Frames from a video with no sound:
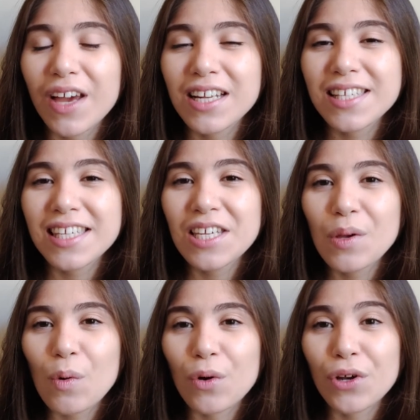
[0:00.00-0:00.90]

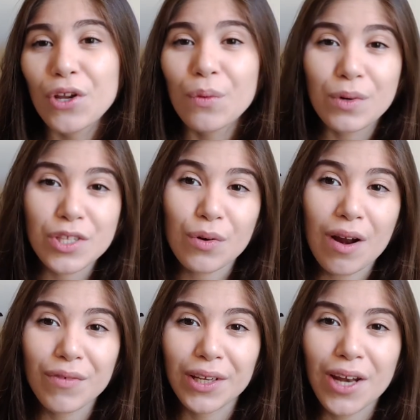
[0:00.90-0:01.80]
fantasy or humorous
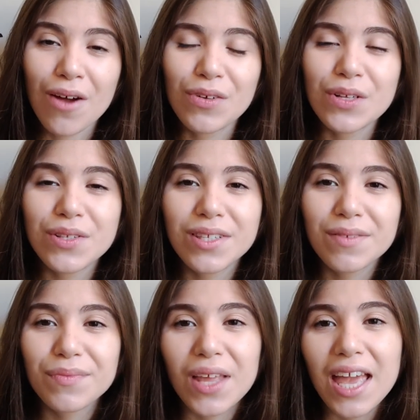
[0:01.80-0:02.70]
graphic novels.
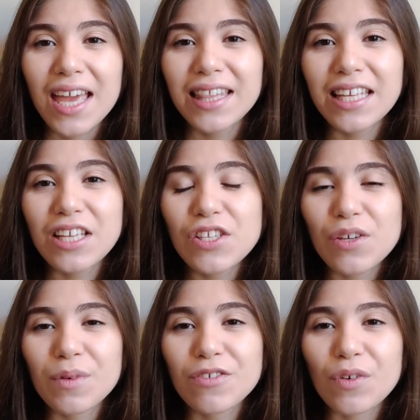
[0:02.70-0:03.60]
Thank you
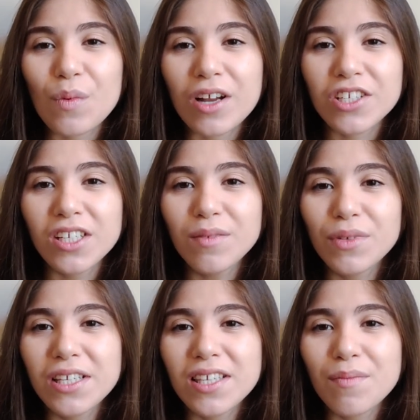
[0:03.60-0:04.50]
so much for watching.
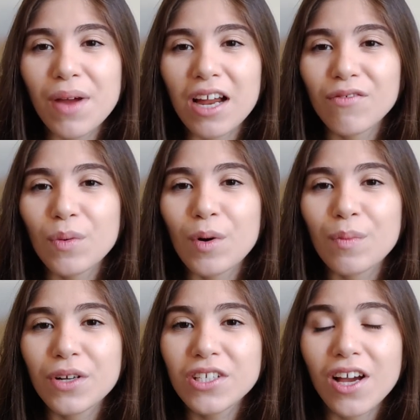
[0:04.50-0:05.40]
Please come back for more
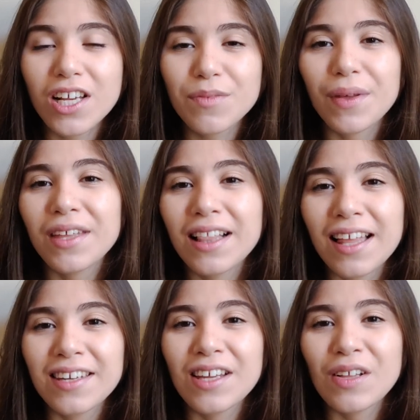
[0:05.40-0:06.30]
book talks by the
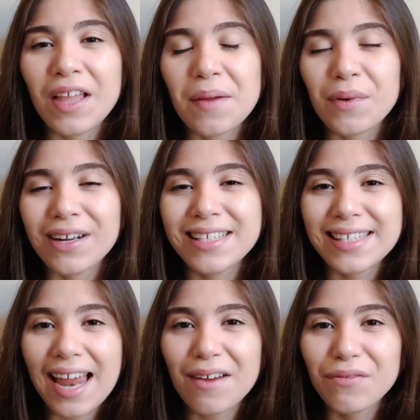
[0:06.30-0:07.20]
Glendale Library
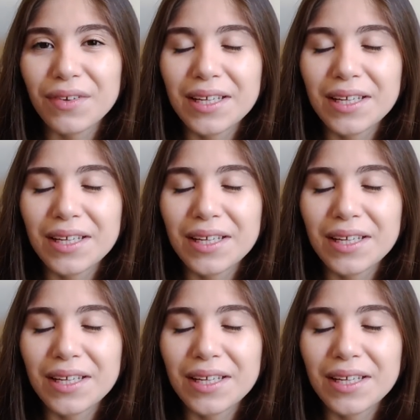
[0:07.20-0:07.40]
staff.